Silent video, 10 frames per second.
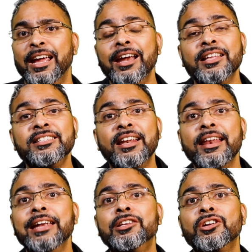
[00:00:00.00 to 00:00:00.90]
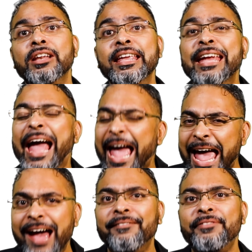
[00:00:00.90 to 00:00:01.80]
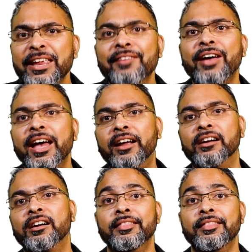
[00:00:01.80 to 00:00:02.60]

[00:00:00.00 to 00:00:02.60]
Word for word: It is literally everywhere